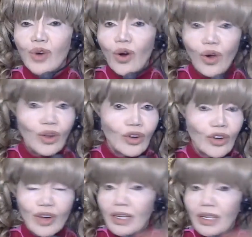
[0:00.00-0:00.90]
all
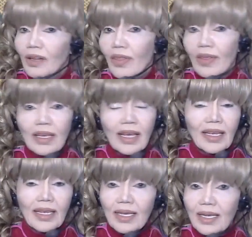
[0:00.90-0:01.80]
critical
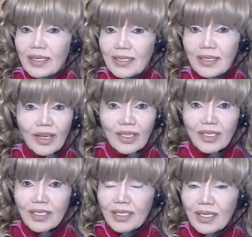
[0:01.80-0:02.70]
thinking is
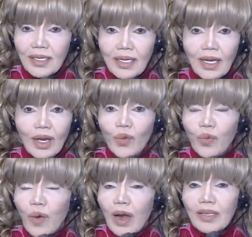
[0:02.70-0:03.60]
lost.
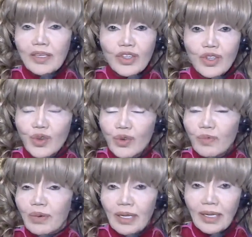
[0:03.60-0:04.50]
Once you
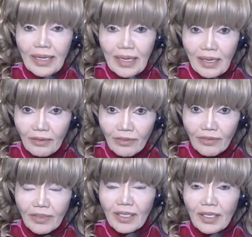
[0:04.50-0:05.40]
believe,
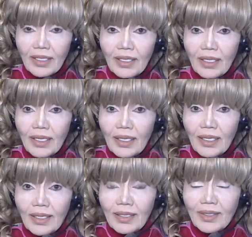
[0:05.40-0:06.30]

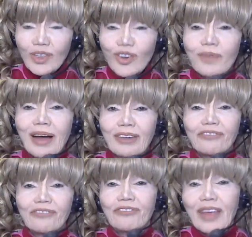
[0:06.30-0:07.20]
talk about
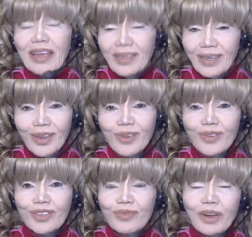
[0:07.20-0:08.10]
fake
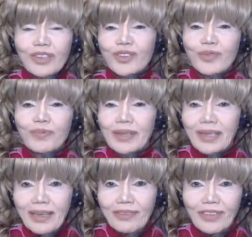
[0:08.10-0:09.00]
news, once you
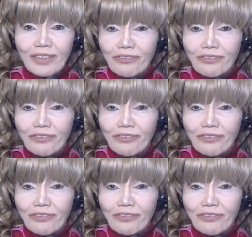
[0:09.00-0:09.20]
believe the